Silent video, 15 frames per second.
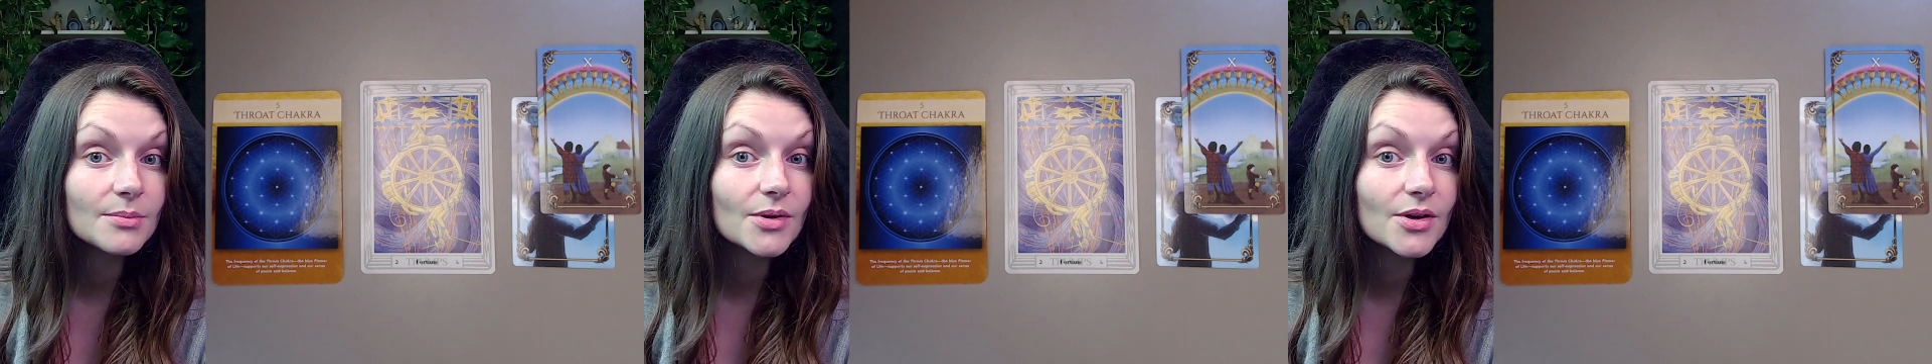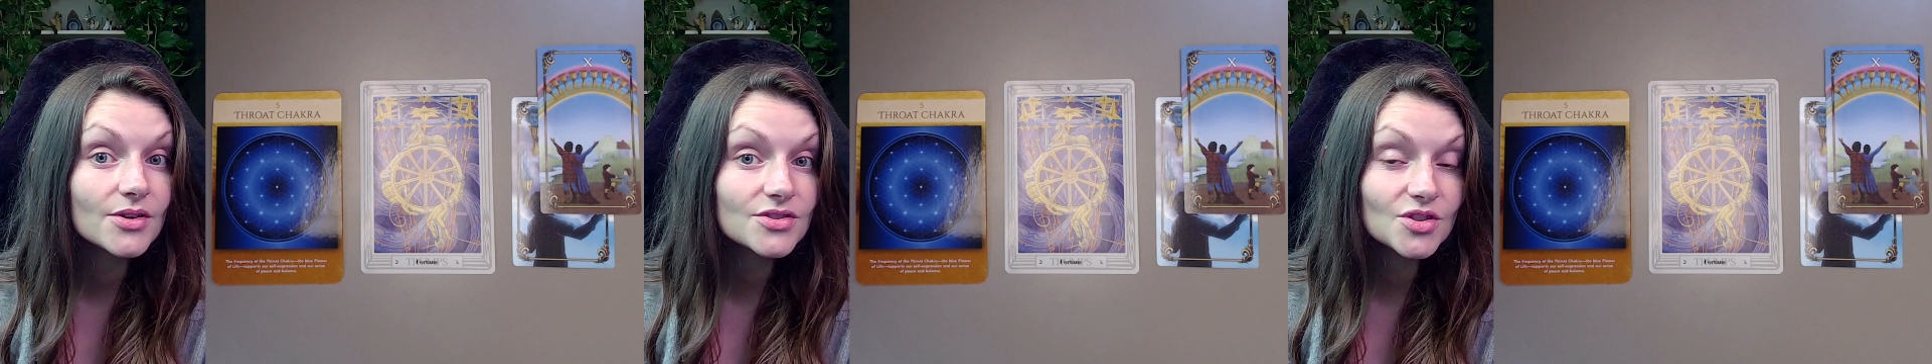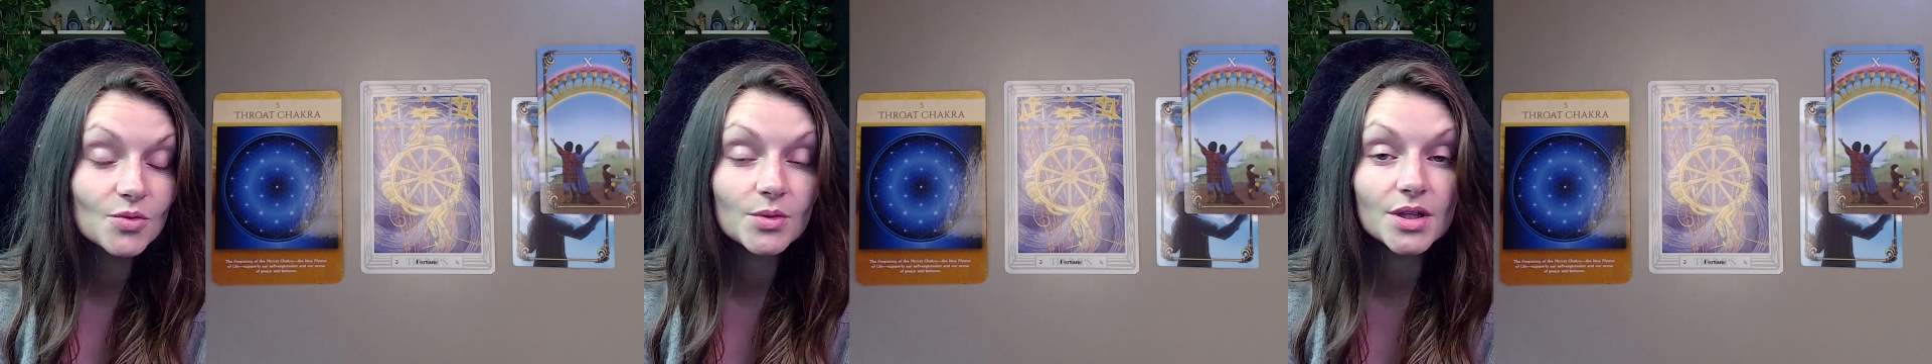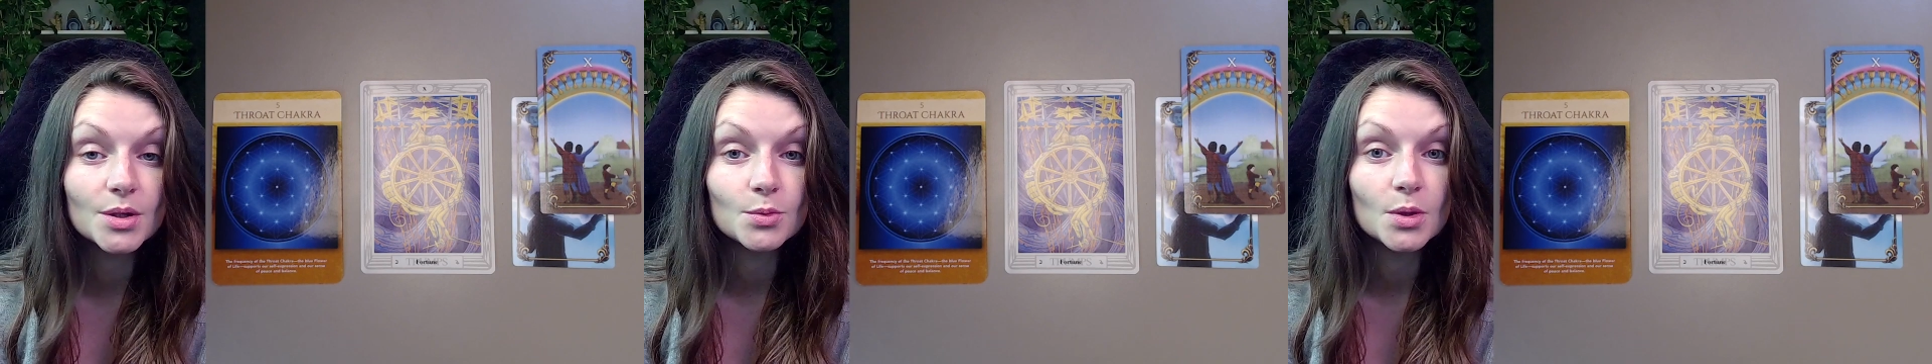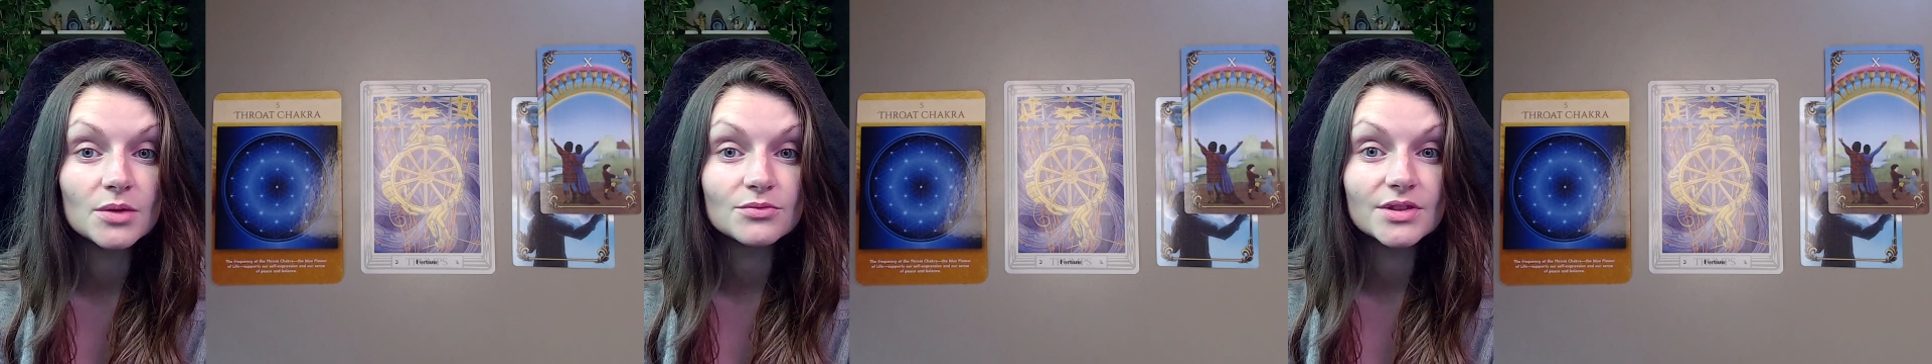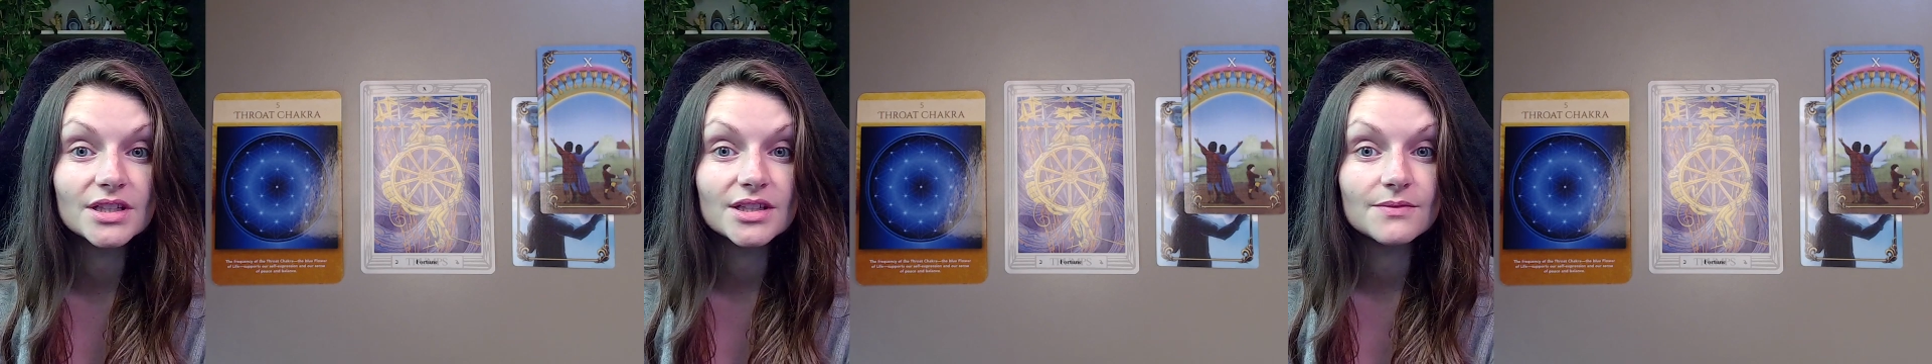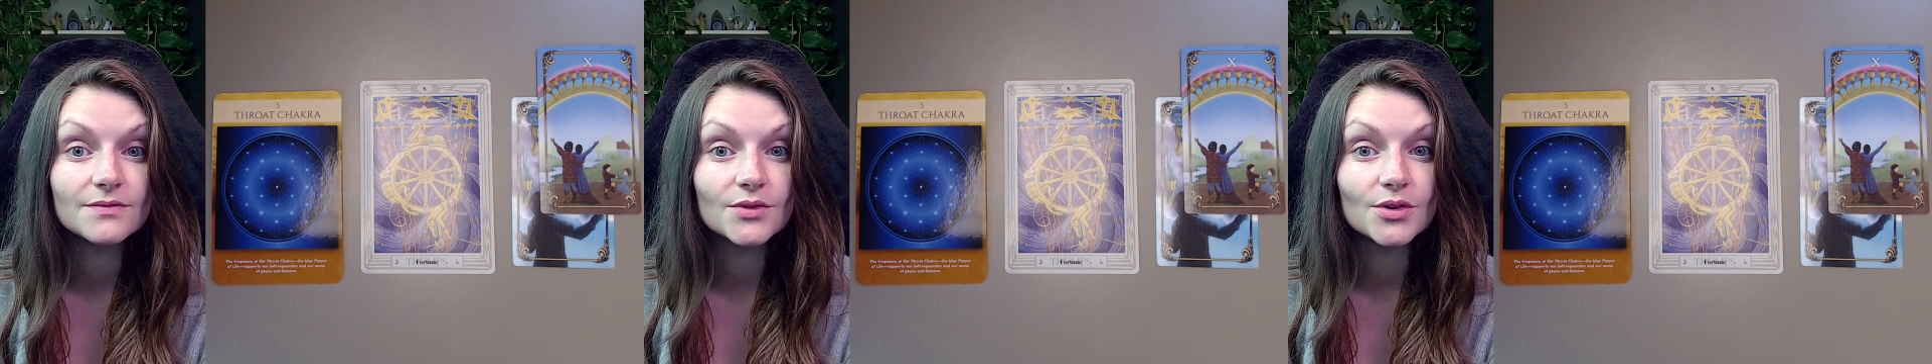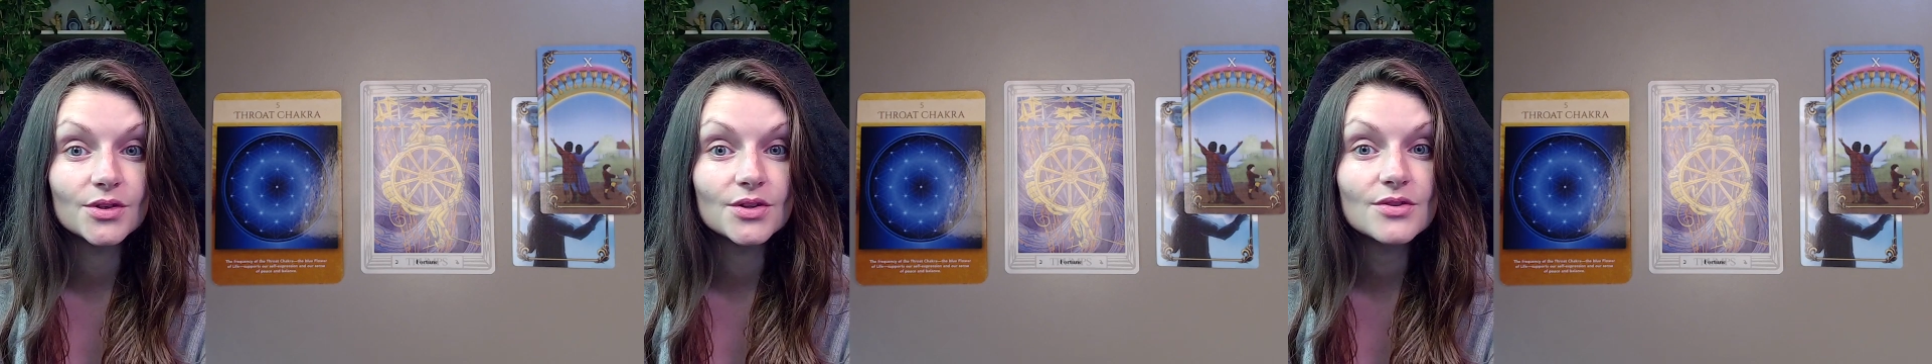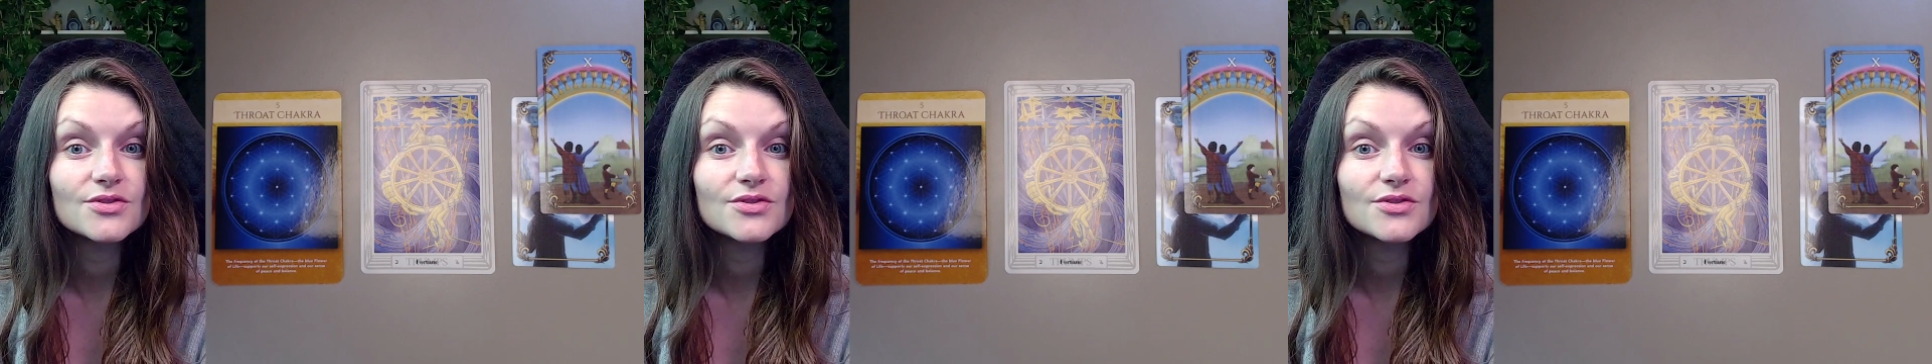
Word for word: personal one on one reading for you.